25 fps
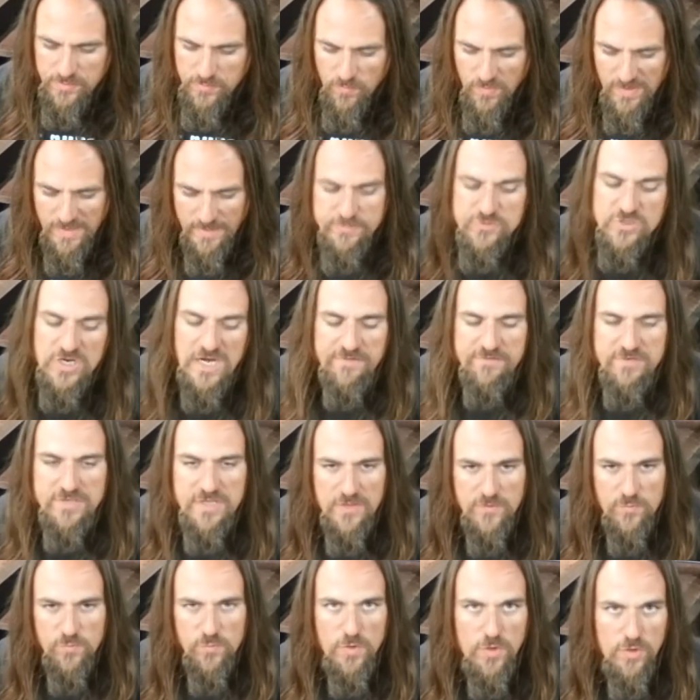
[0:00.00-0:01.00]
when I'm driving
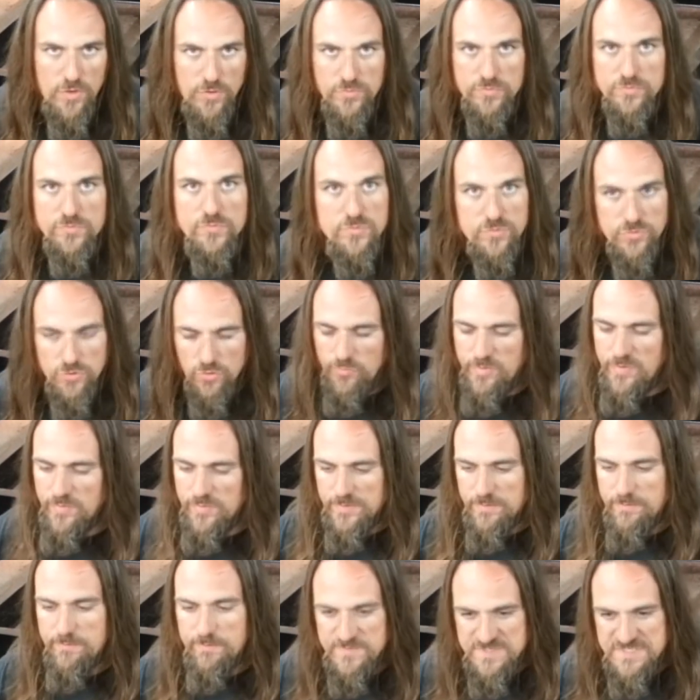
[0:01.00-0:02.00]
down the road, you'll be
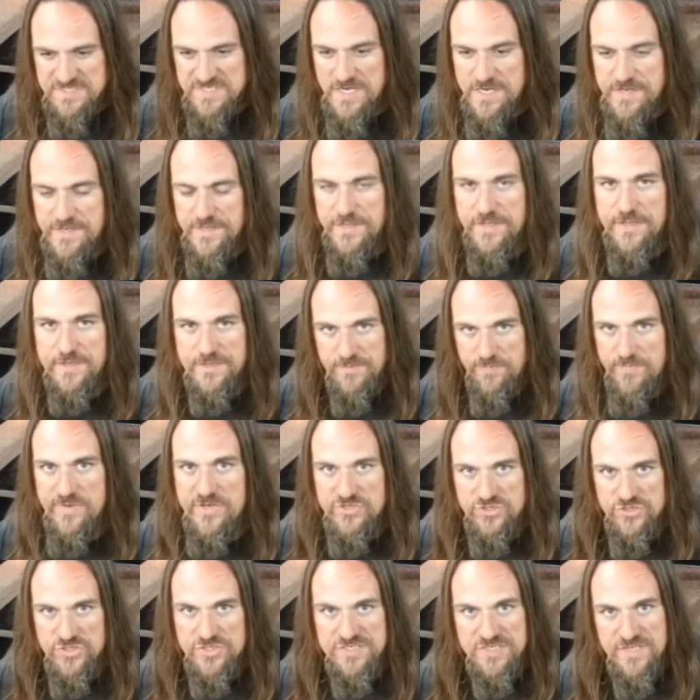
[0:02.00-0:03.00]
able to see the
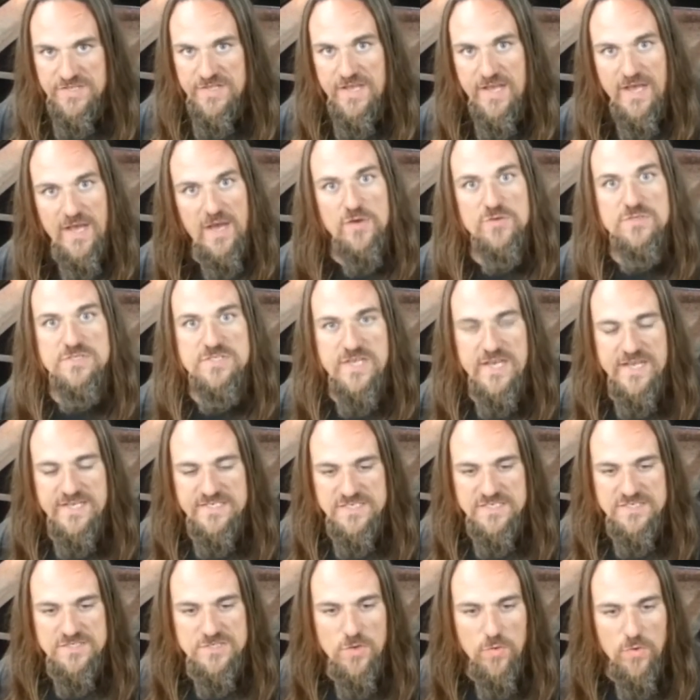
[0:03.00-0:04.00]
dimensions of the house as
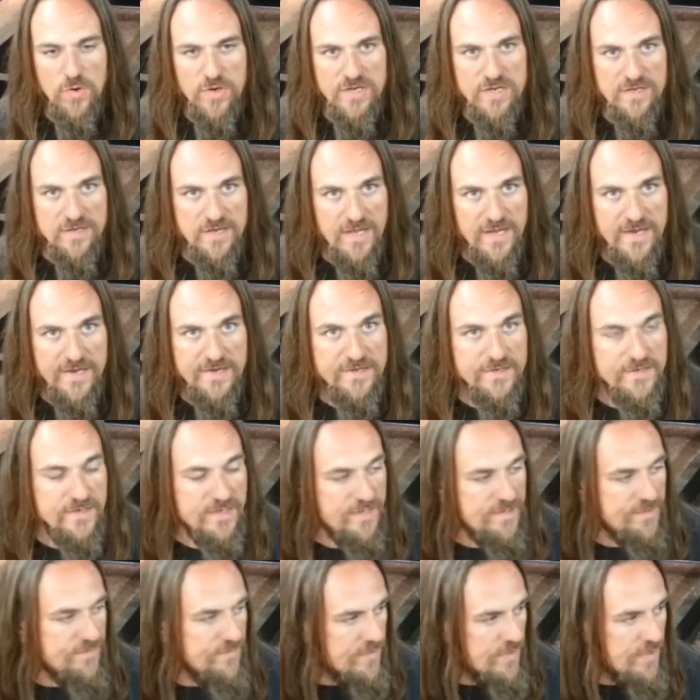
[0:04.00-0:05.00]
it's going at night,
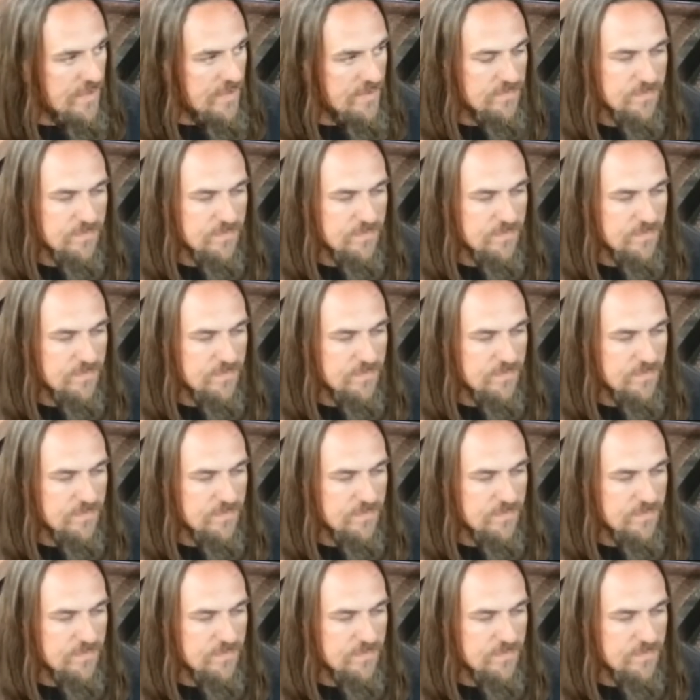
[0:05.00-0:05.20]
and